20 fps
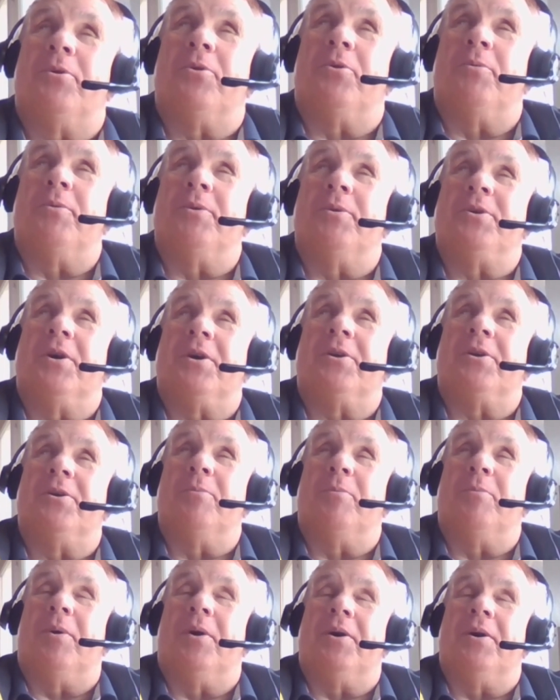or
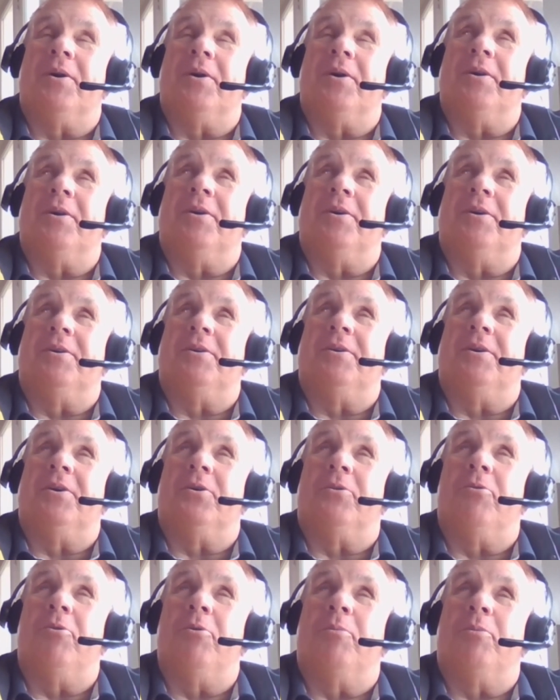rejected by a
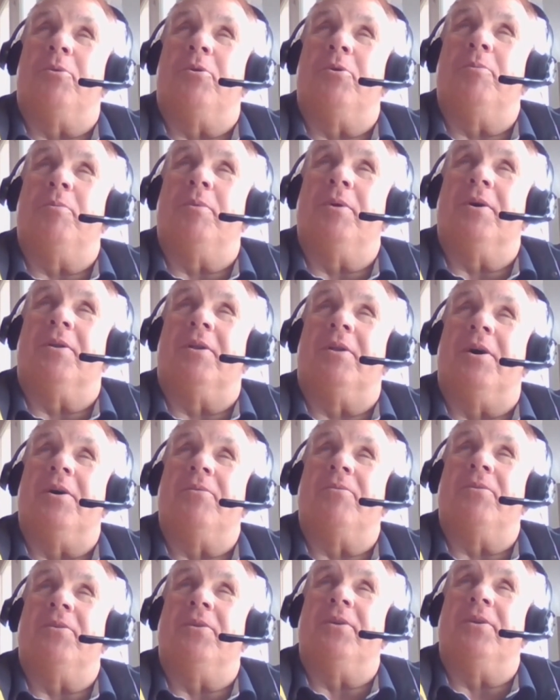group could be a
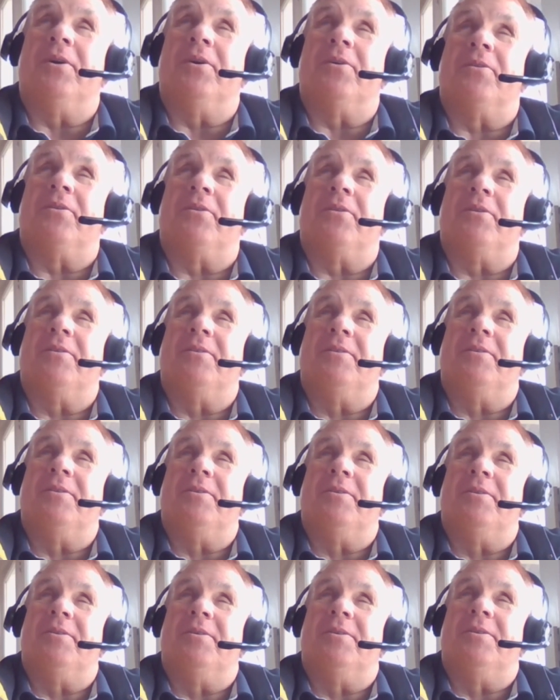life and death
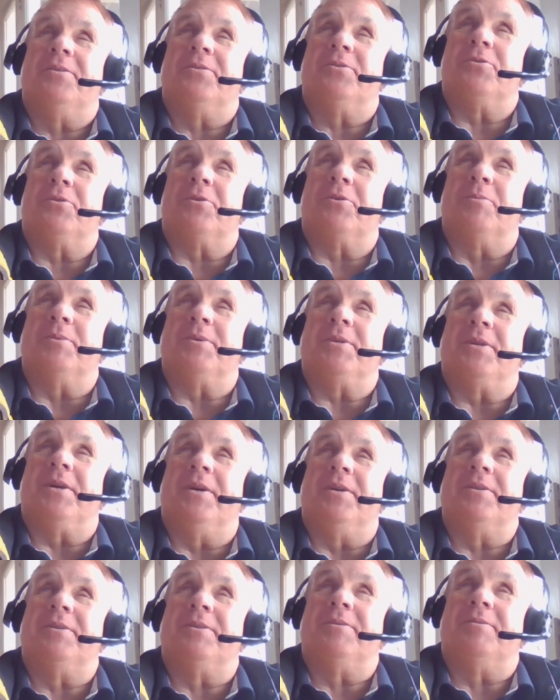
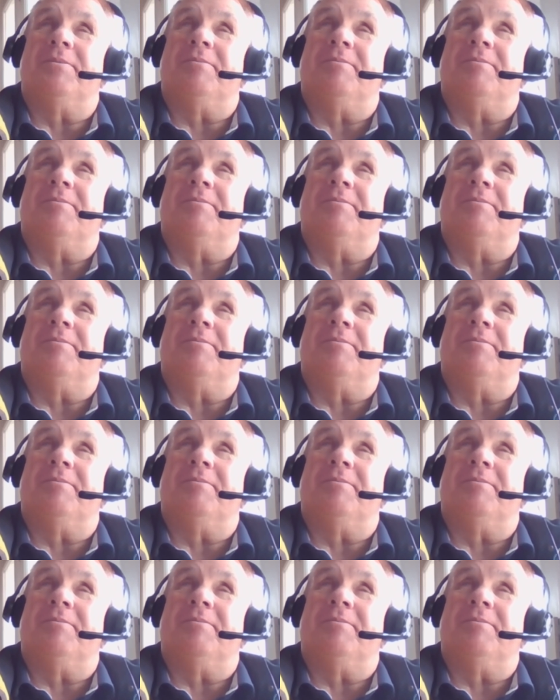circumstance.